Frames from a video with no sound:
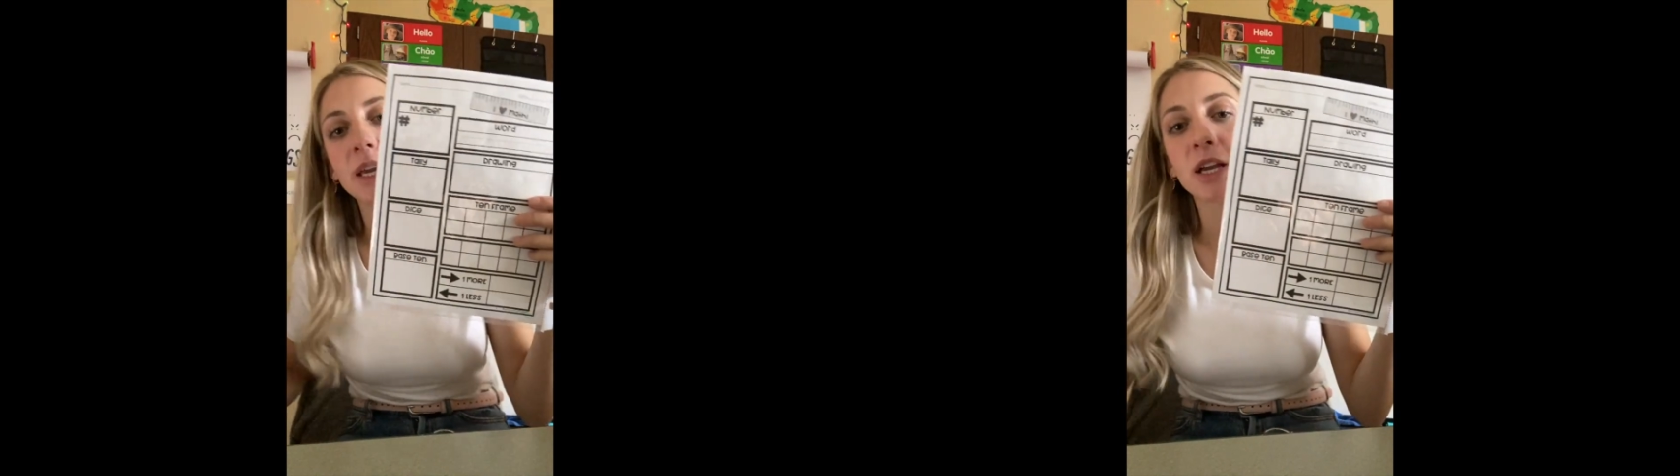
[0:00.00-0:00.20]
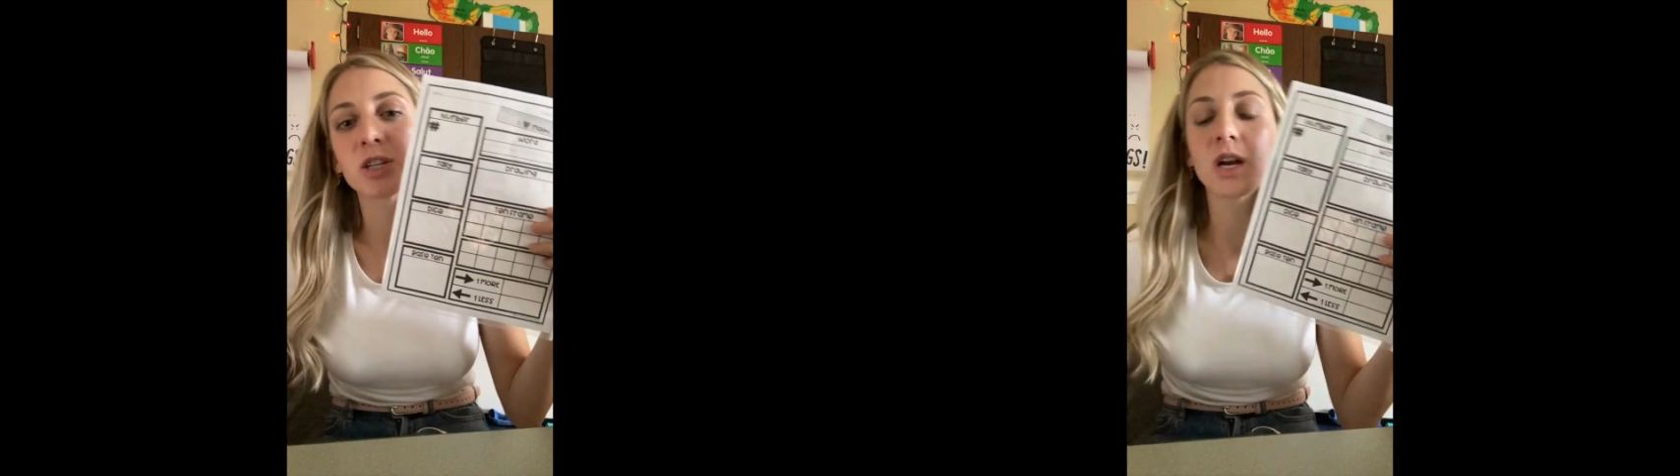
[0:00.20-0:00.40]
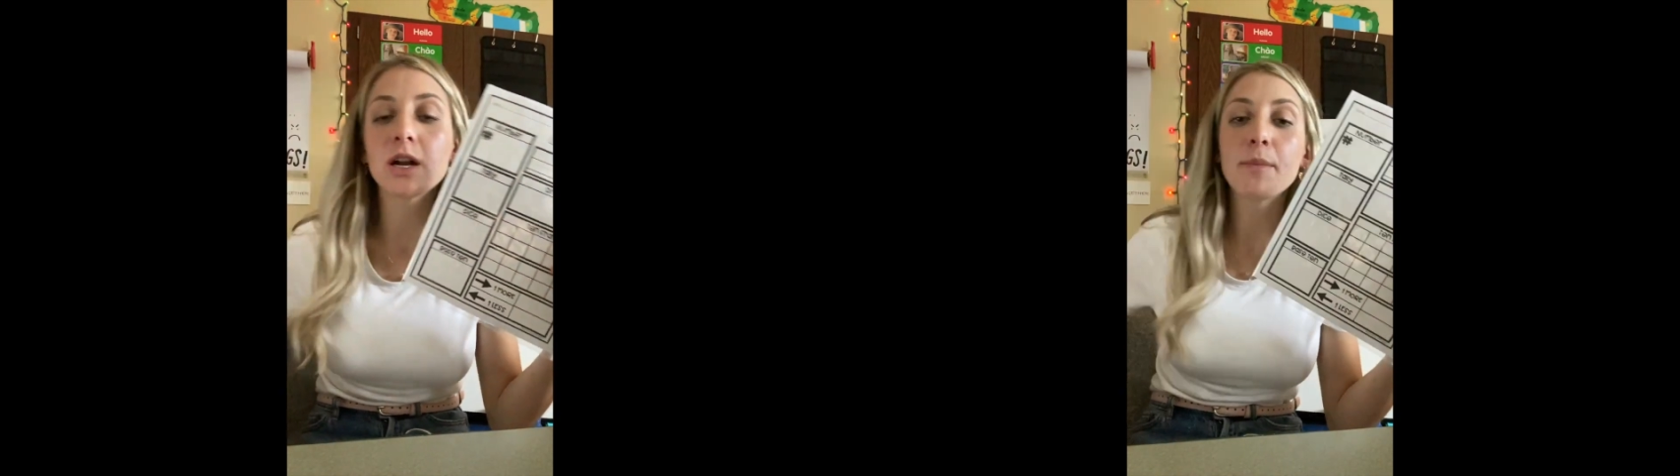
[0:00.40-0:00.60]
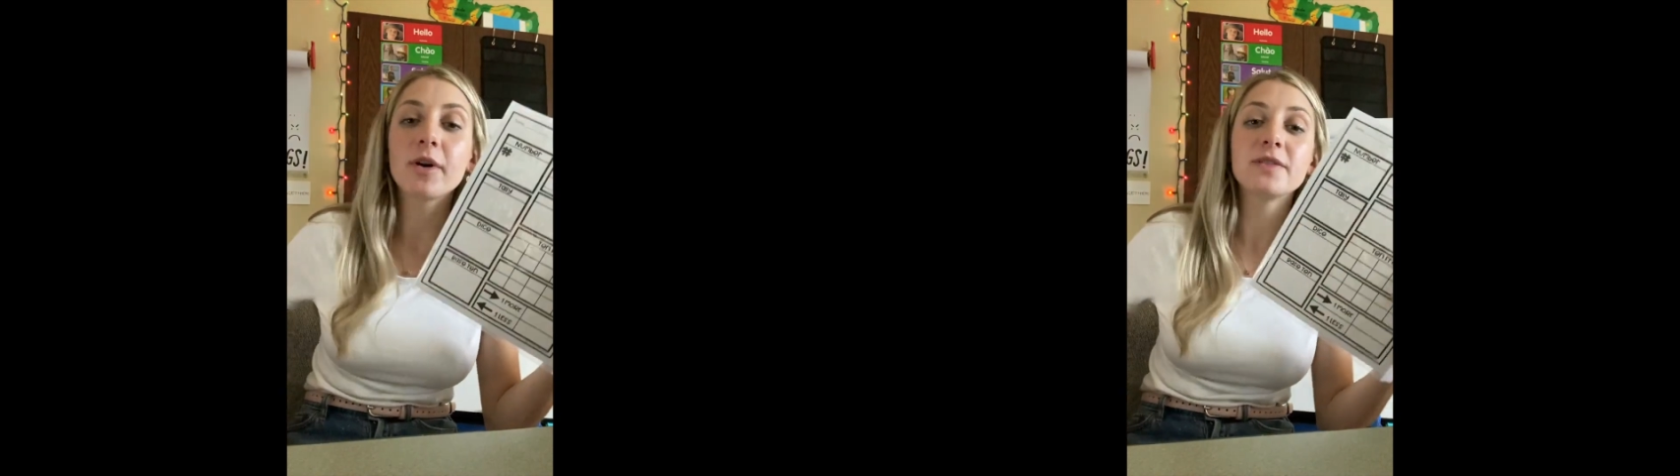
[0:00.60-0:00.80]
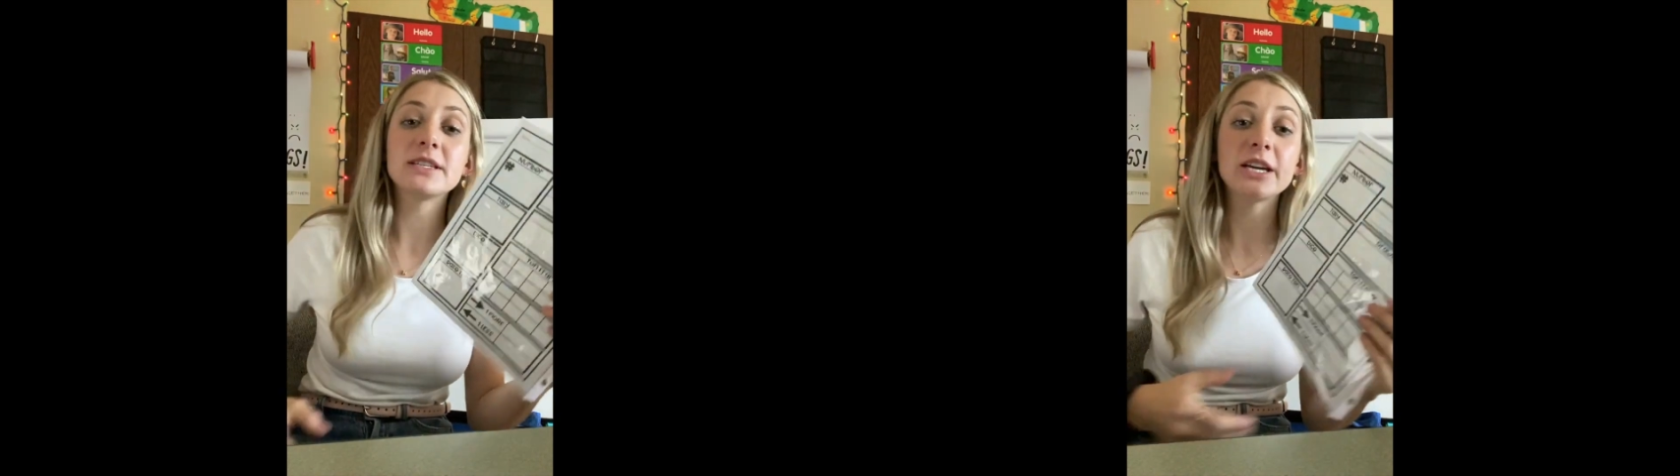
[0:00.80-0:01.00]
Here's our number
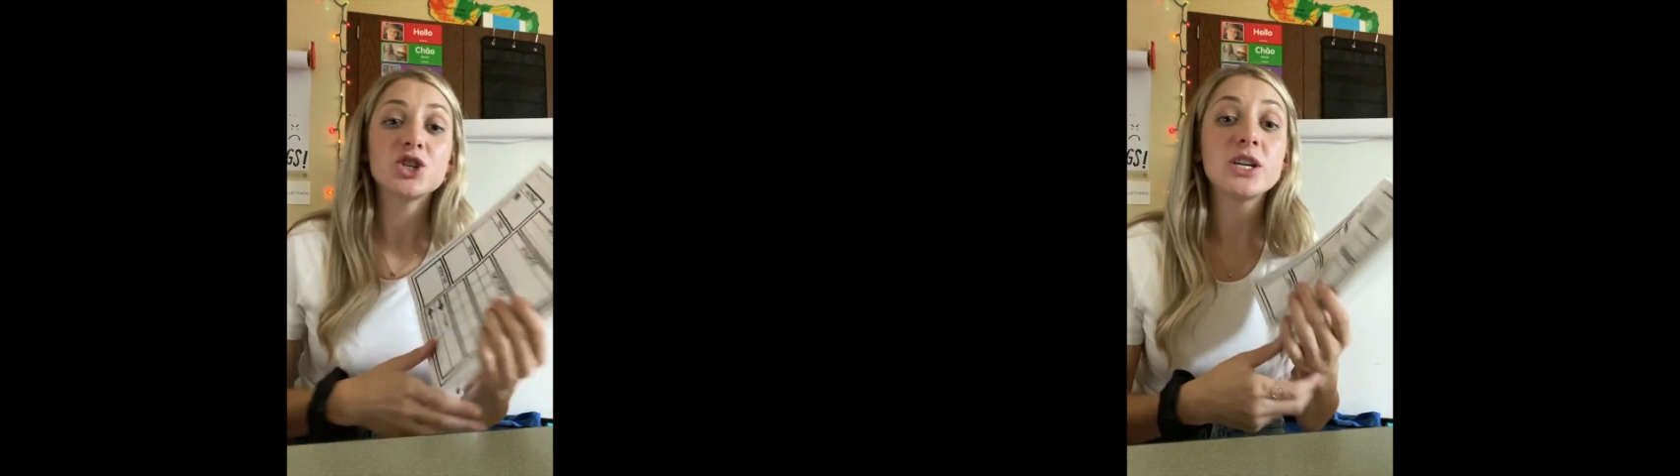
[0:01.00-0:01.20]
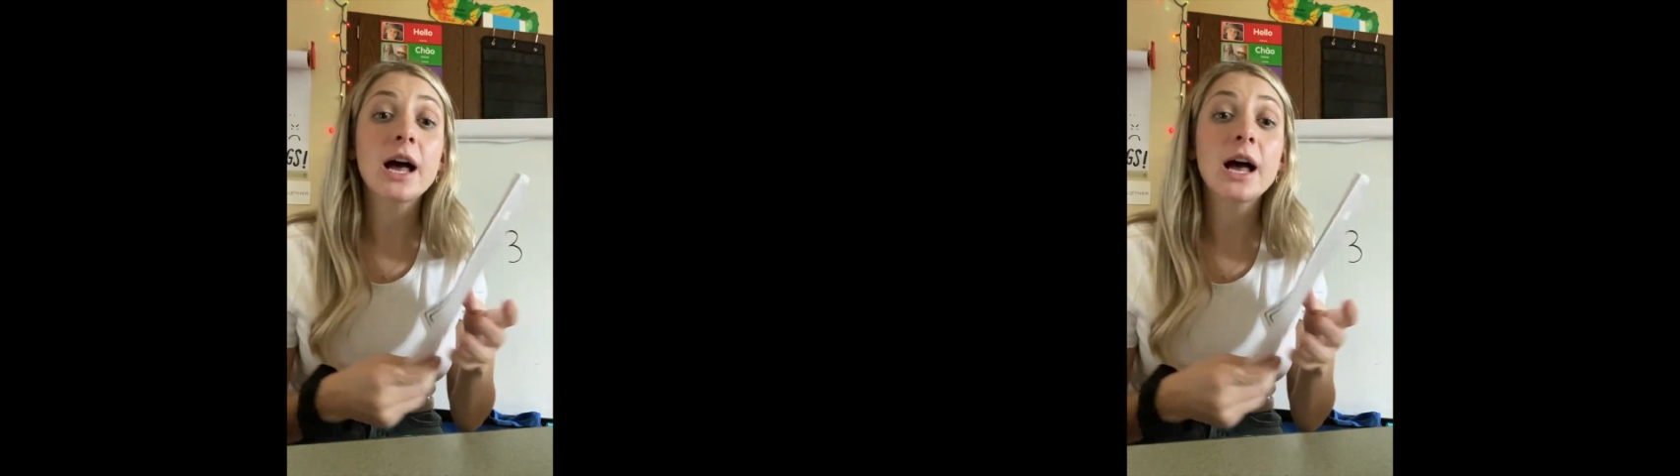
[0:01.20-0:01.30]
of the day sheet.